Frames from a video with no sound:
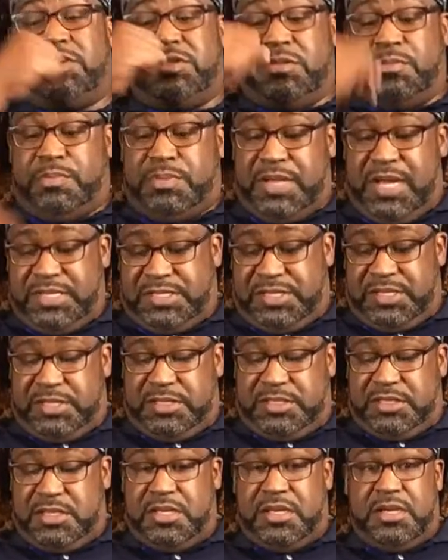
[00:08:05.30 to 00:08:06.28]
to you the
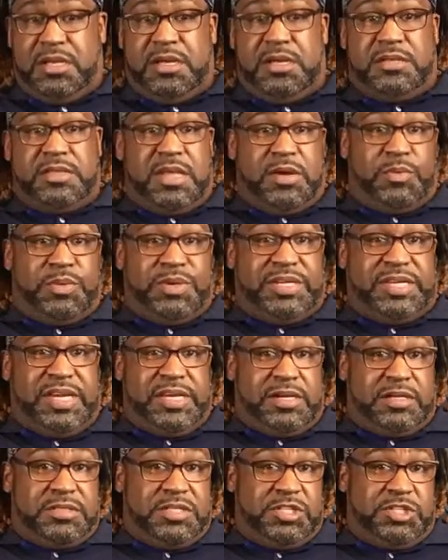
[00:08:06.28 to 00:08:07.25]
blessings that we
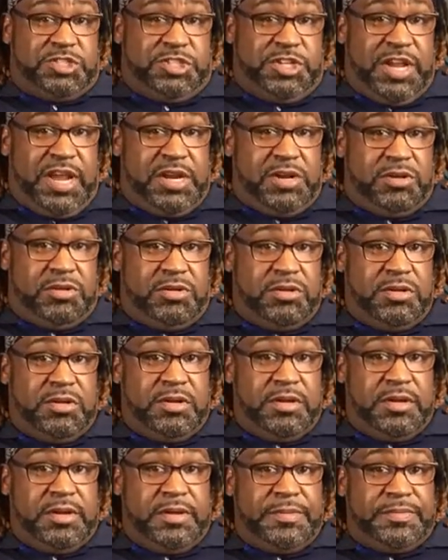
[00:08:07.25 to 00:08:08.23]
get on this channel.
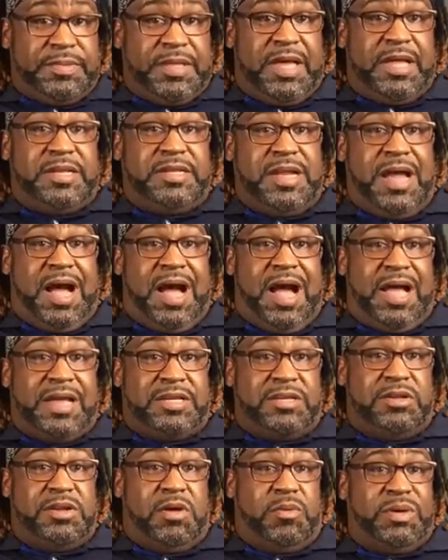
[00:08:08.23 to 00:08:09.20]
And
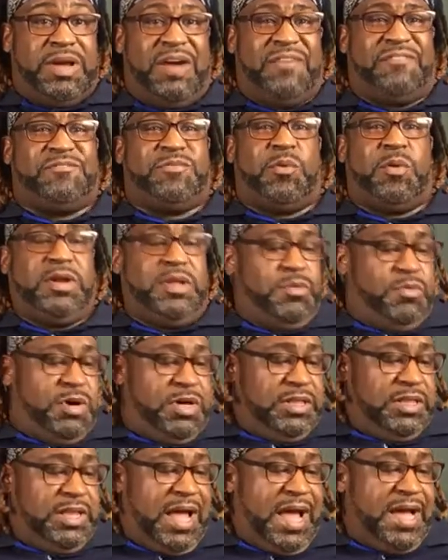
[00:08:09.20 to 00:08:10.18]
not, you know, we got
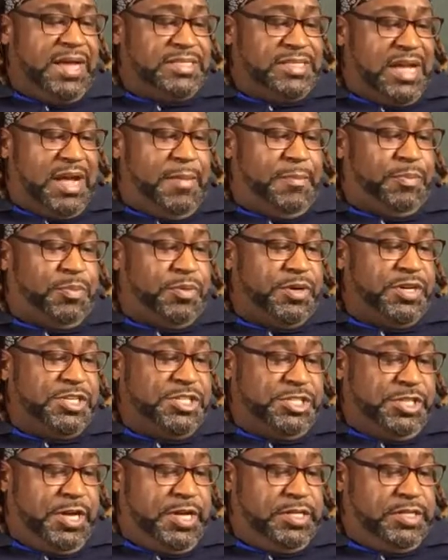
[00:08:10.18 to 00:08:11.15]
41 likes. I
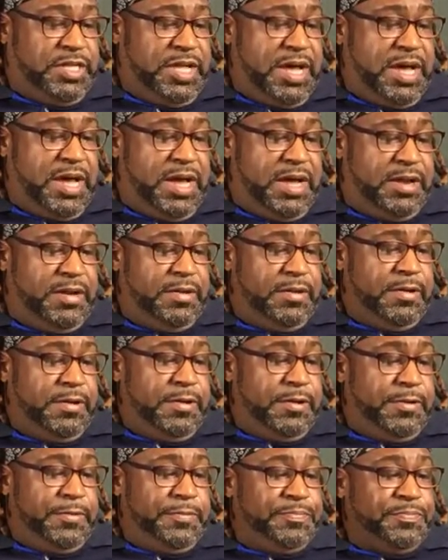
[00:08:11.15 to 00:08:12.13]
appreciate that.
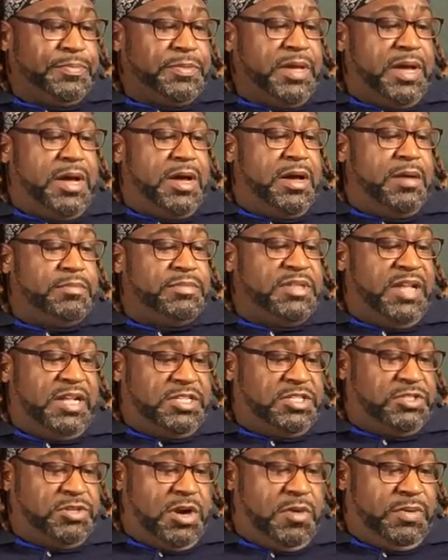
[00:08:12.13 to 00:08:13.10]

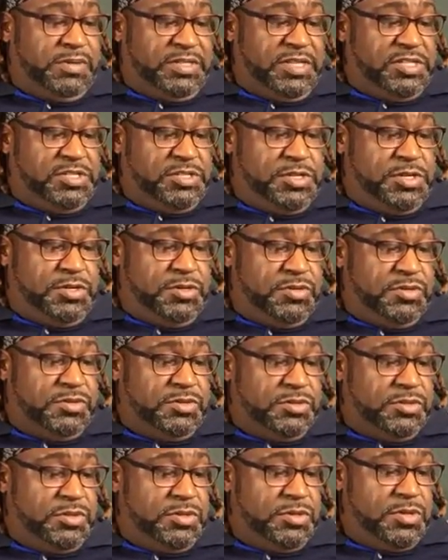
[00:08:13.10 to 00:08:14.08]
Let's start with this
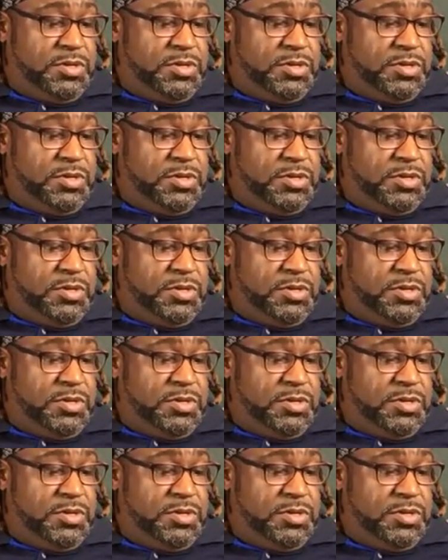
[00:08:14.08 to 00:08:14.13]
news.